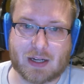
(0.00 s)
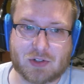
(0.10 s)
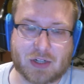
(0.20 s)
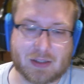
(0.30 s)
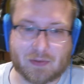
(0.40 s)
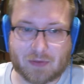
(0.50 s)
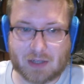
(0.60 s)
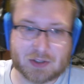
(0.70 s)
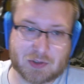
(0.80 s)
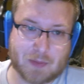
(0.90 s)
check the
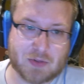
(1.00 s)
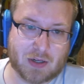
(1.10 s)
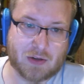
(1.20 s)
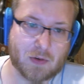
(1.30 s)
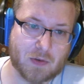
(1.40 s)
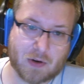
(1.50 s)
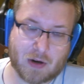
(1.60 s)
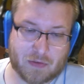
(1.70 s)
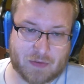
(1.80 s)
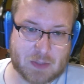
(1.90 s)
video description or
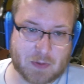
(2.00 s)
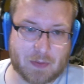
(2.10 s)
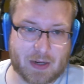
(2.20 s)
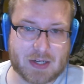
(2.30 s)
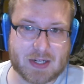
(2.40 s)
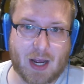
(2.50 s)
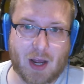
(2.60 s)
our Facebook page.